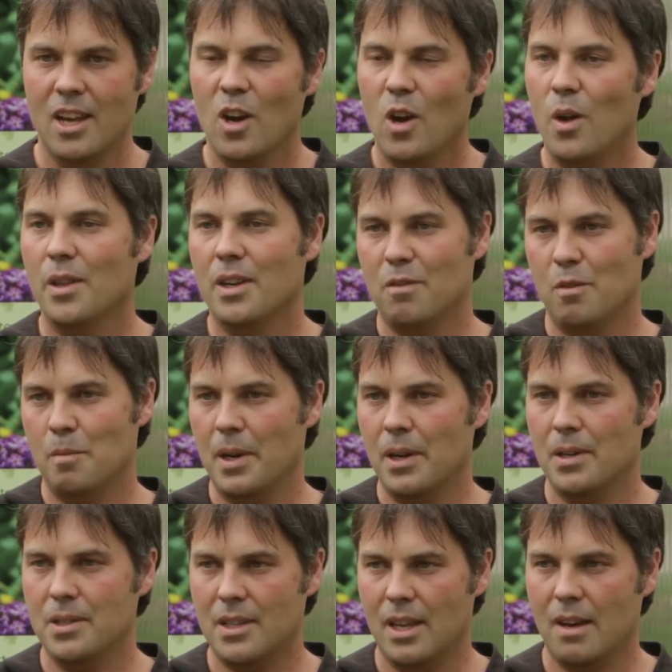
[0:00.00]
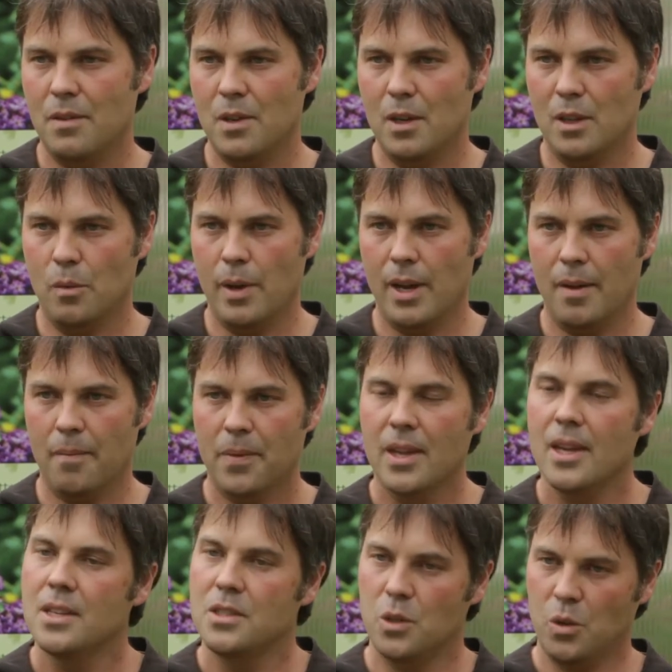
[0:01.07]
all the different barriers they have along the way.
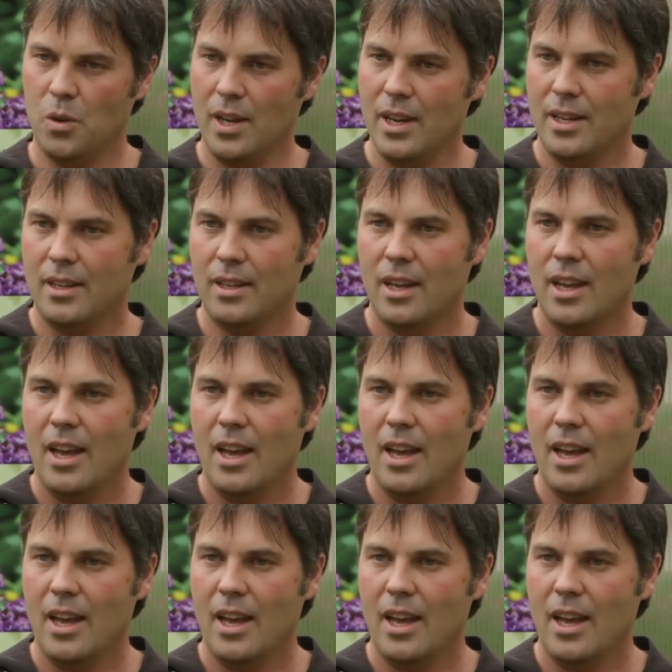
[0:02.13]
So creating